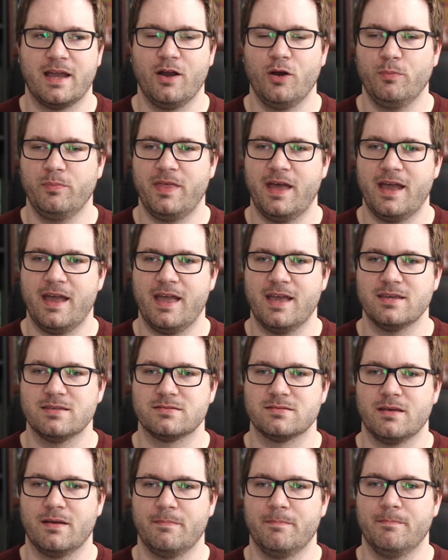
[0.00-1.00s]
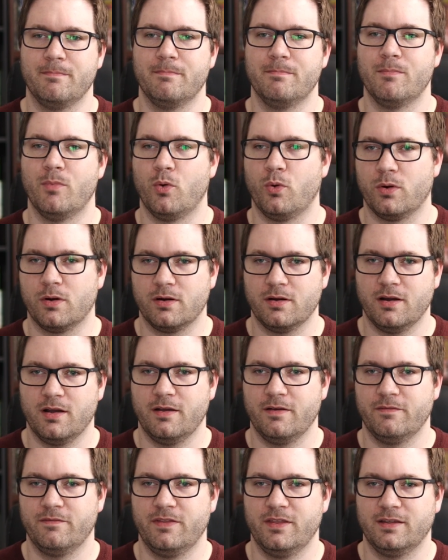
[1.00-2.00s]
I hope that has more
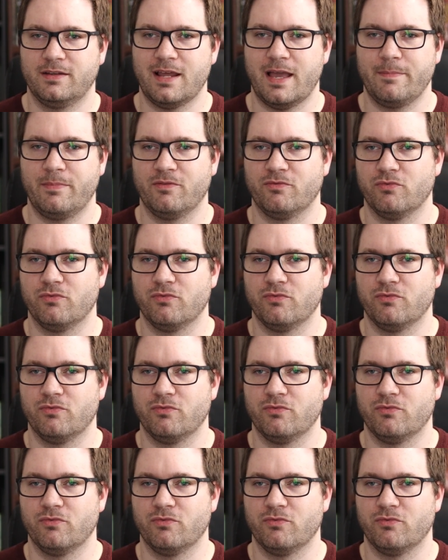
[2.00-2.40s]
of the type